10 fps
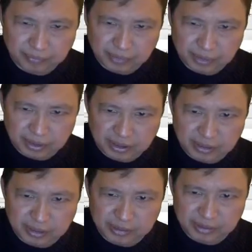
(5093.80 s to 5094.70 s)
How come
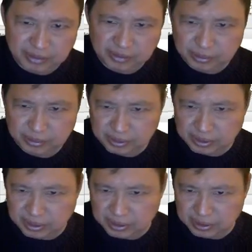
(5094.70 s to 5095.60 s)
it's not sorted?
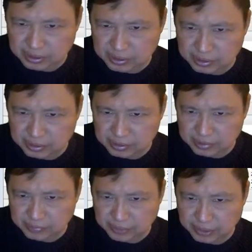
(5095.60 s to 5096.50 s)
5,
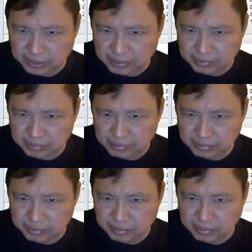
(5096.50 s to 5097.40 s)
1,
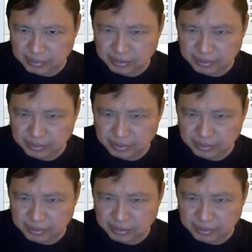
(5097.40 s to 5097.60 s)
3.